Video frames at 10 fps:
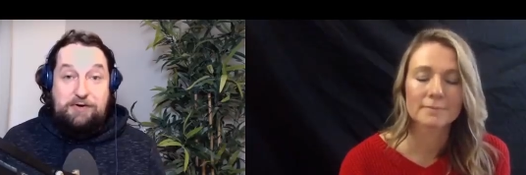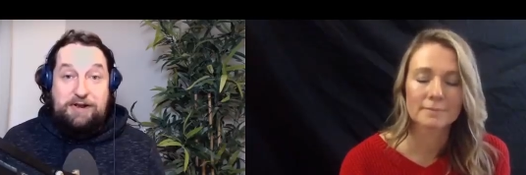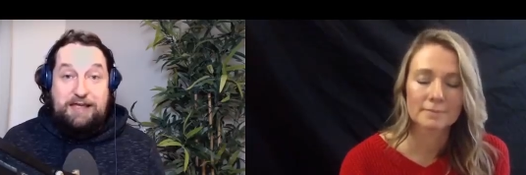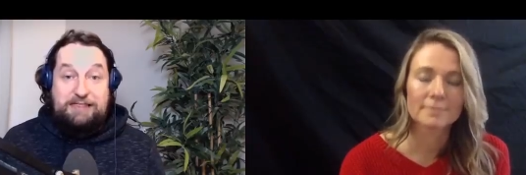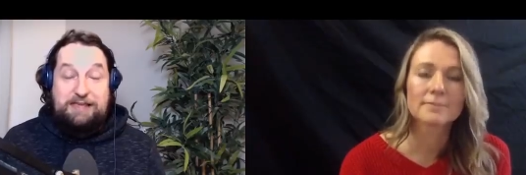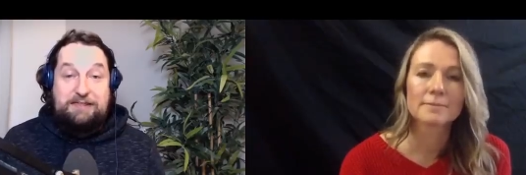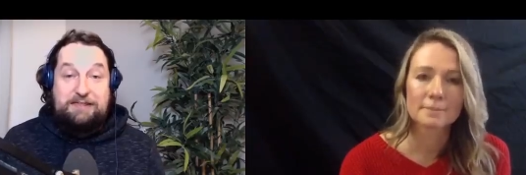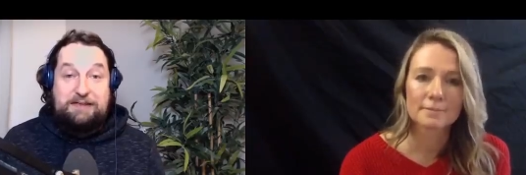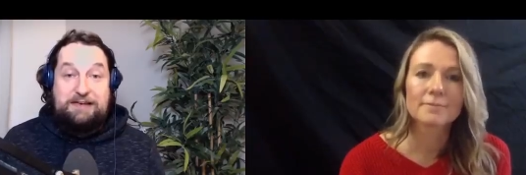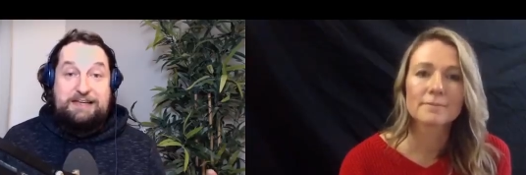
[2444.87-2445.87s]
Speaker 1: And I
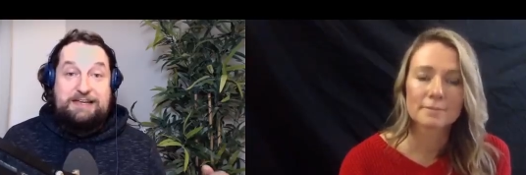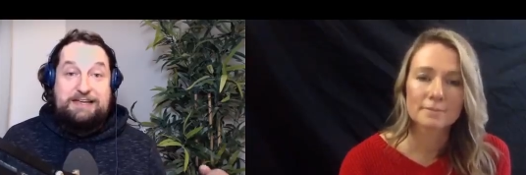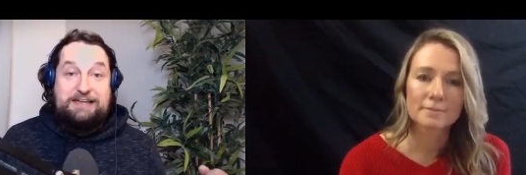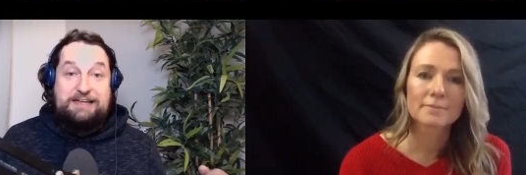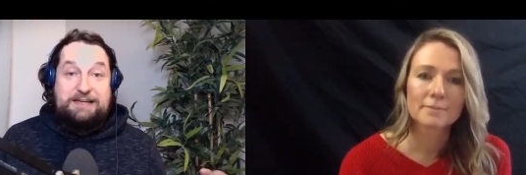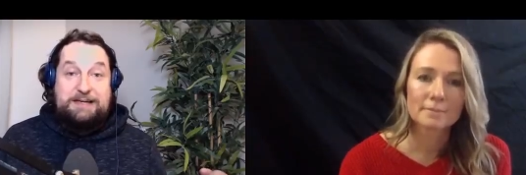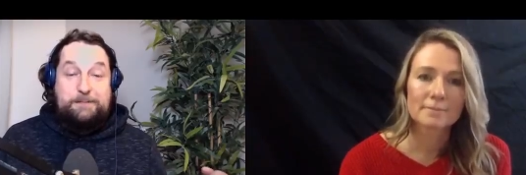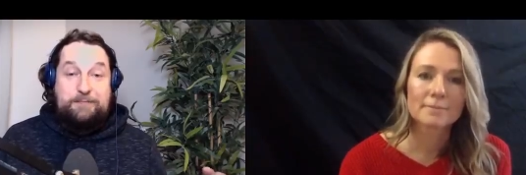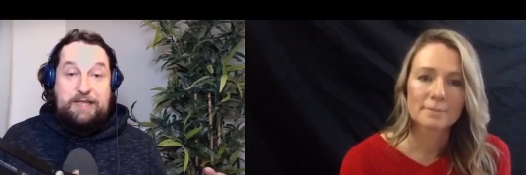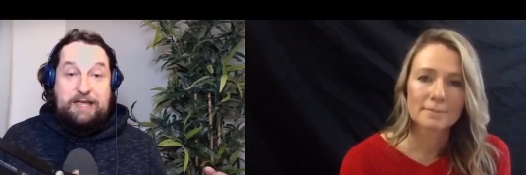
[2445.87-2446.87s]
think that
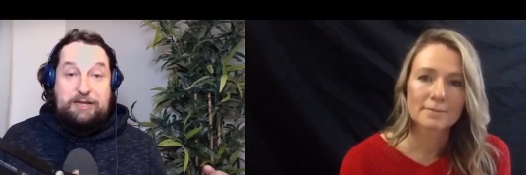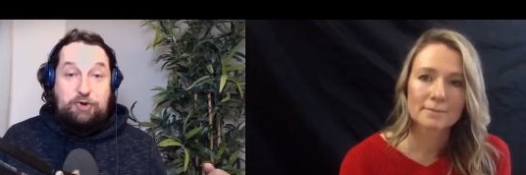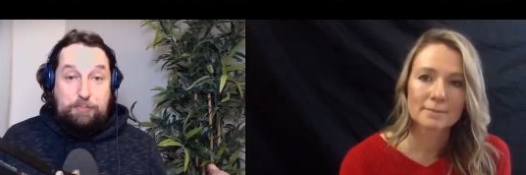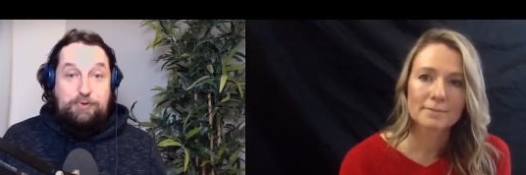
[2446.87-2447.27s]
uh, your